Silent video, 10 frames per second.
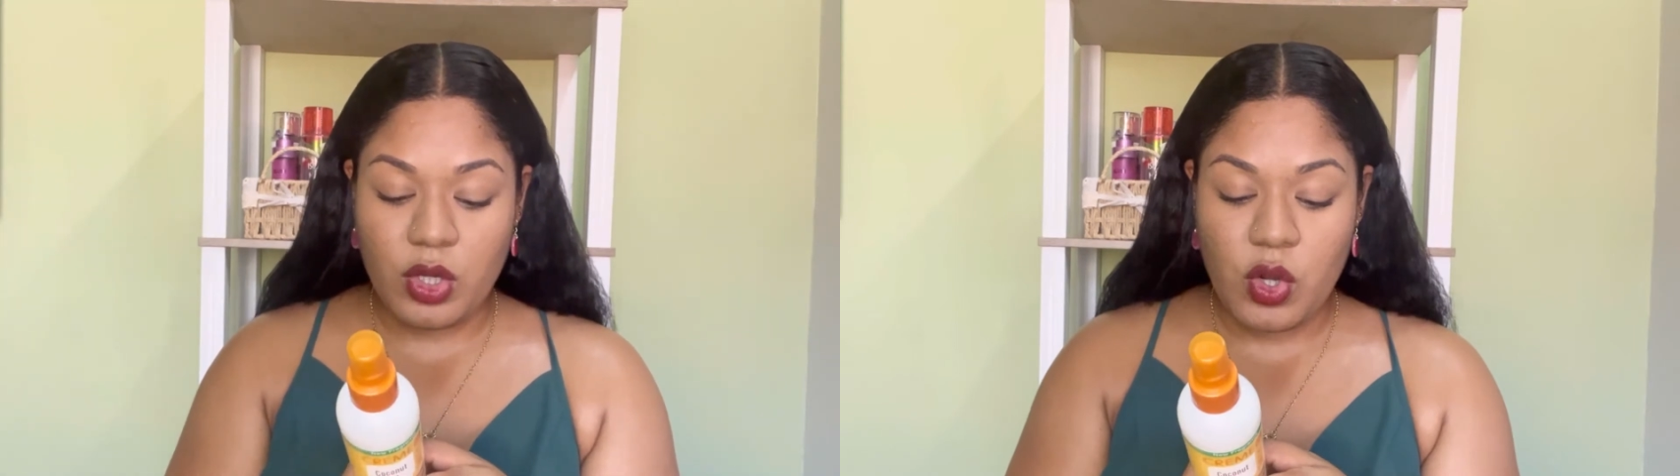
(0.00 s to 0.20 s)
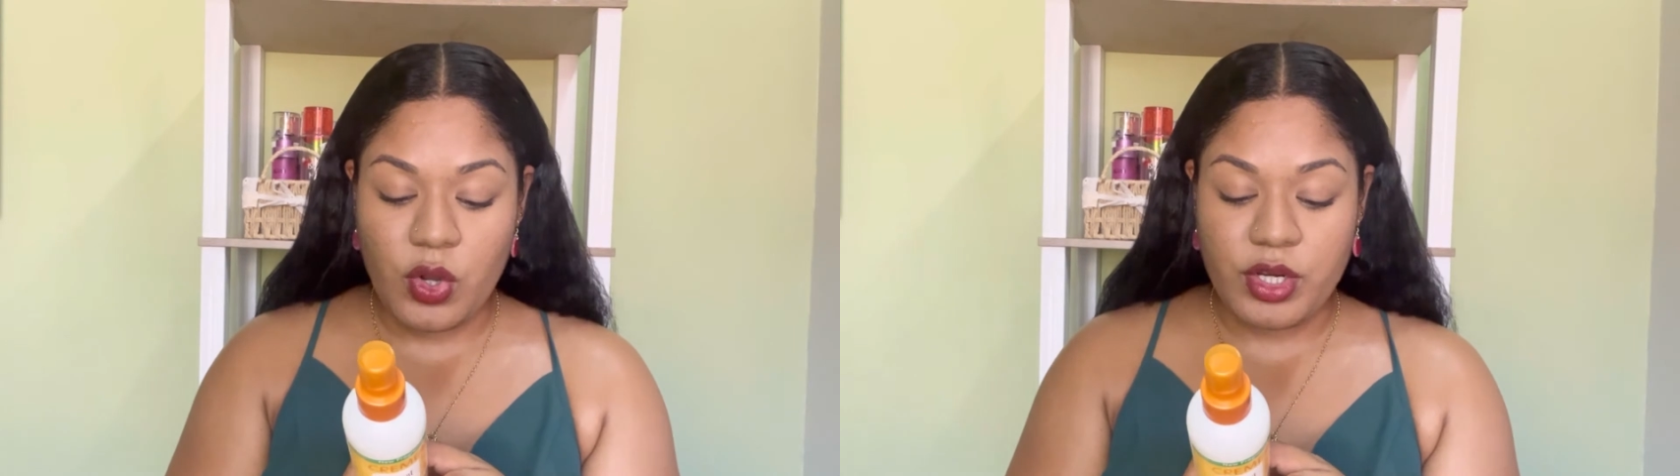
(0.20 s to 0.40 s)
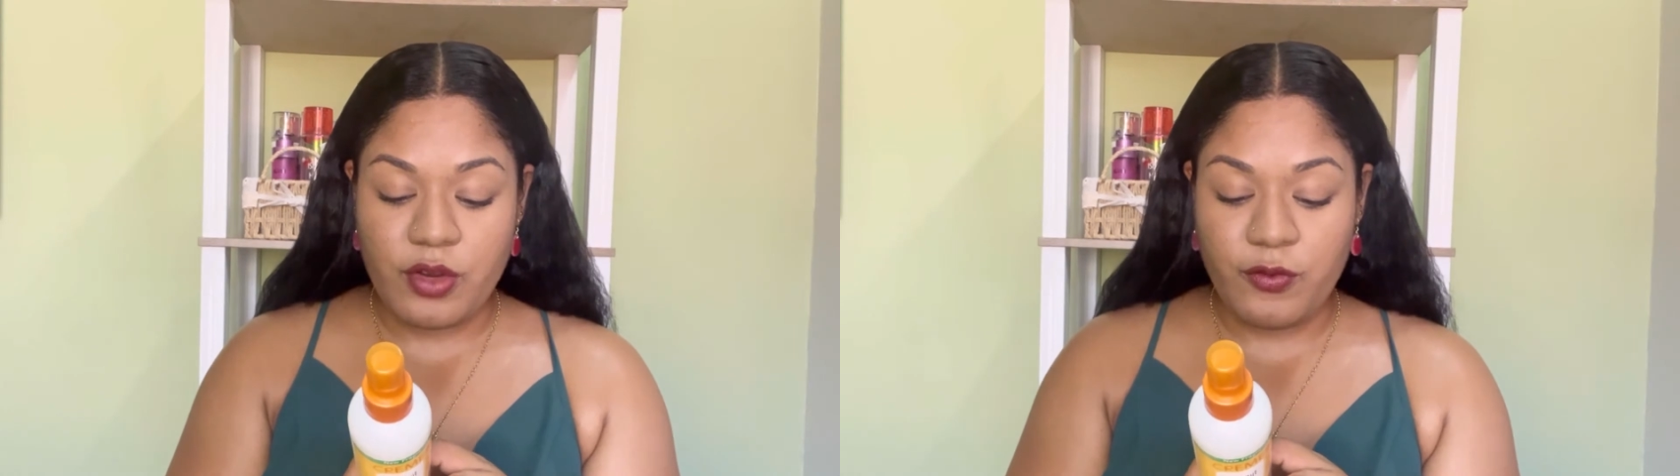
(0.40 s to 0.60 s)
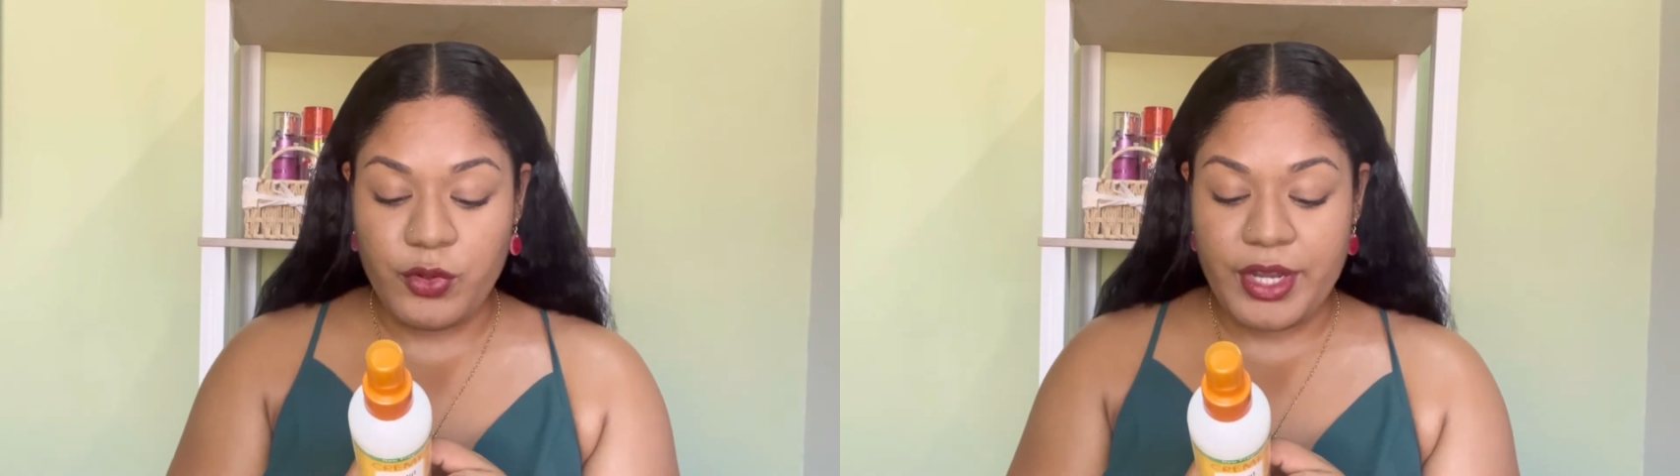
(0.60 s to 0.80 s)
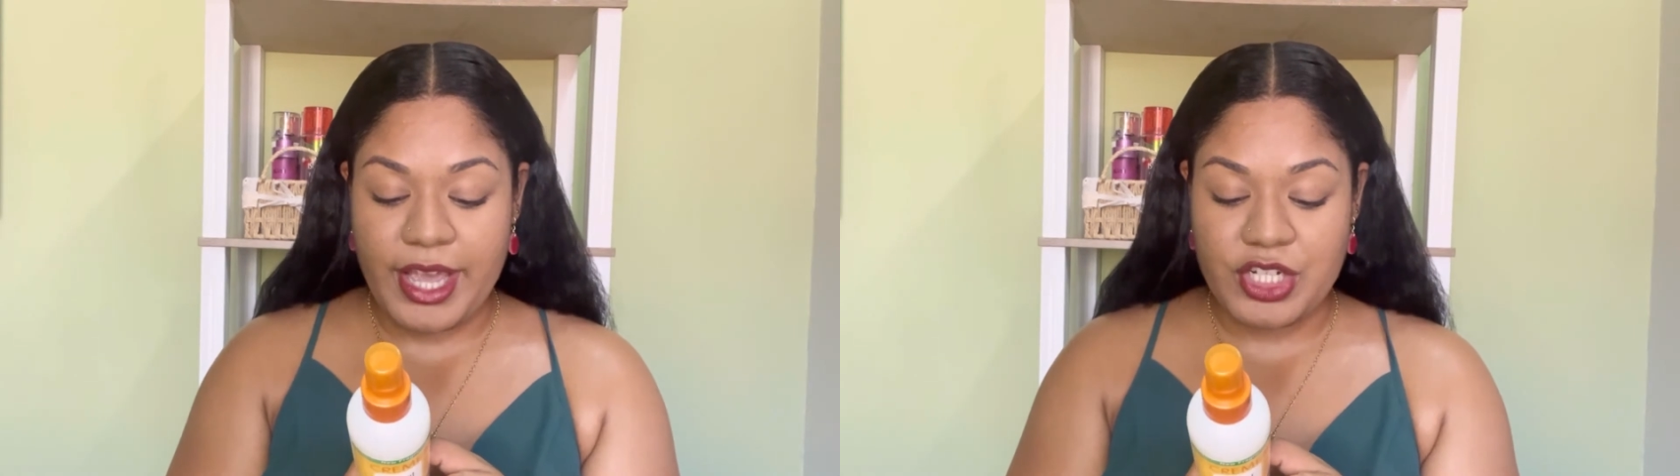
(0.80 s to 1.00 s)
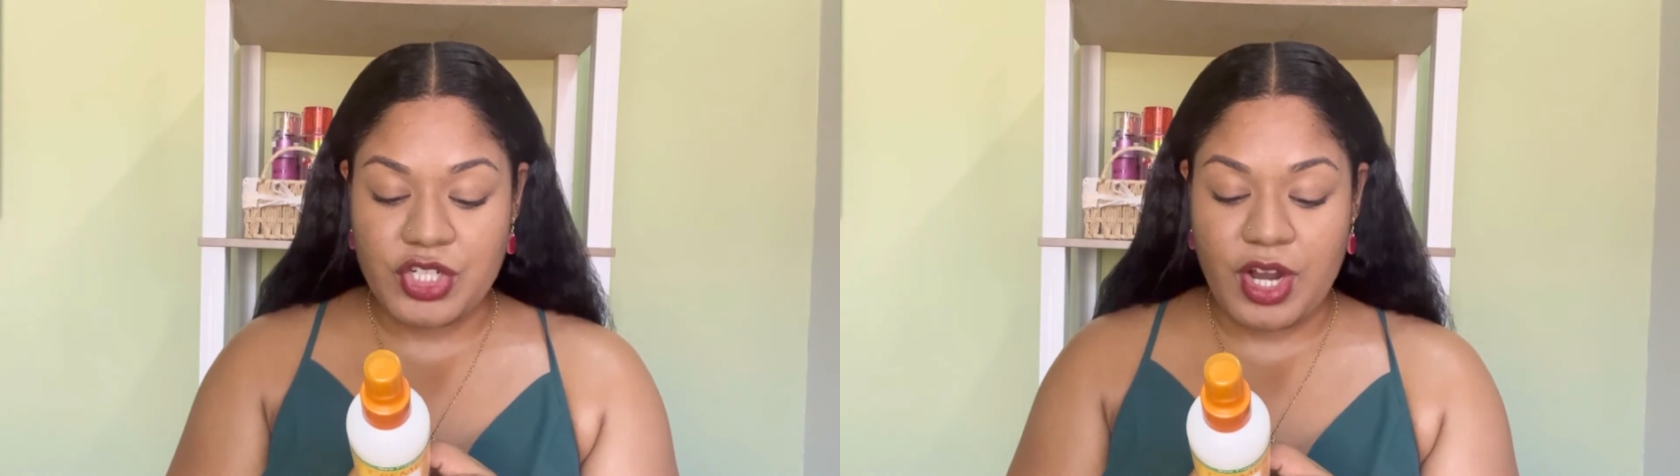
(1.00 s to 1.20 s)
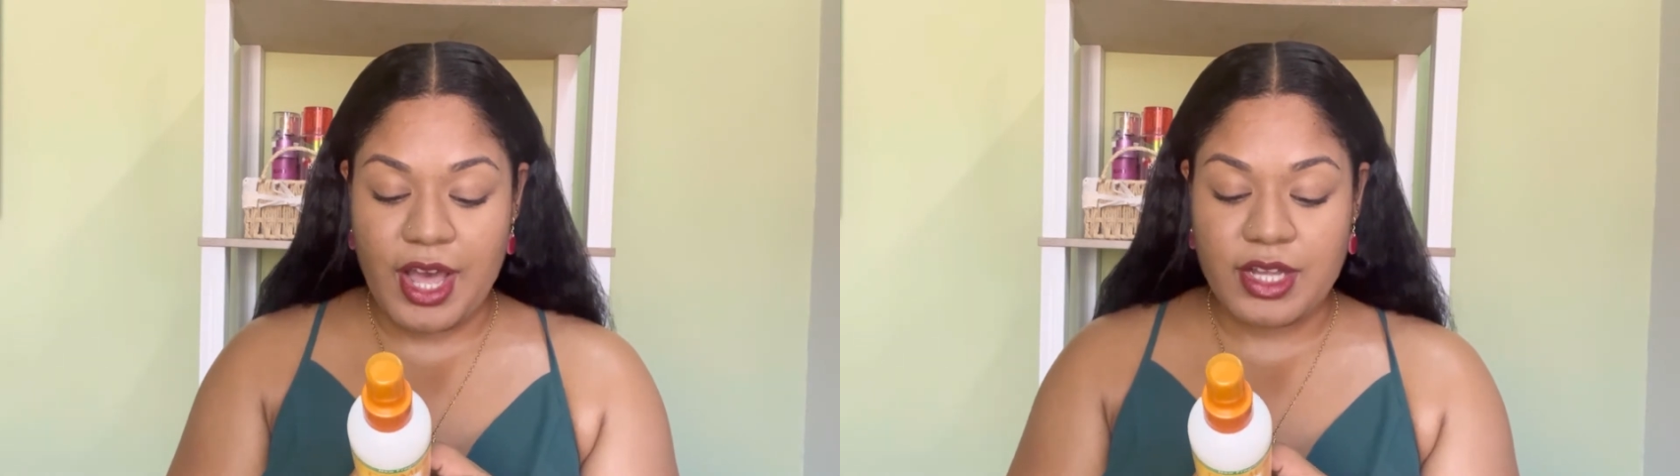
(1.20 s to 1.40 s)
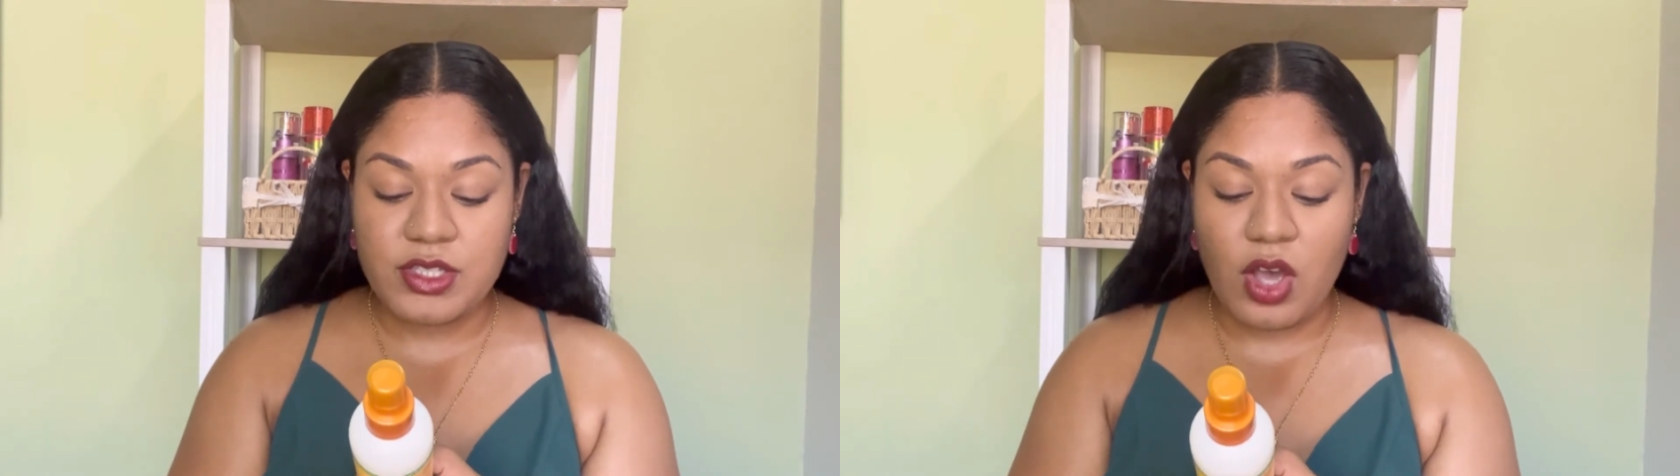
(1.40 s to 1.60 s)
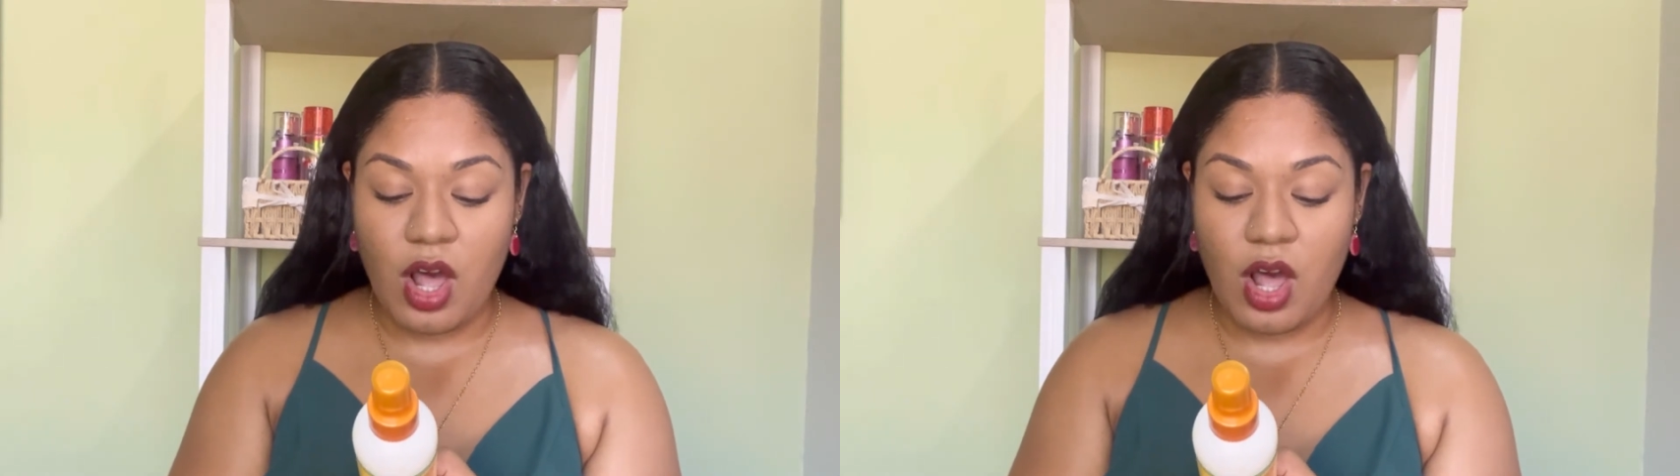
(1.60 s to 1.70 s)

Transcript: coconut fruit extract,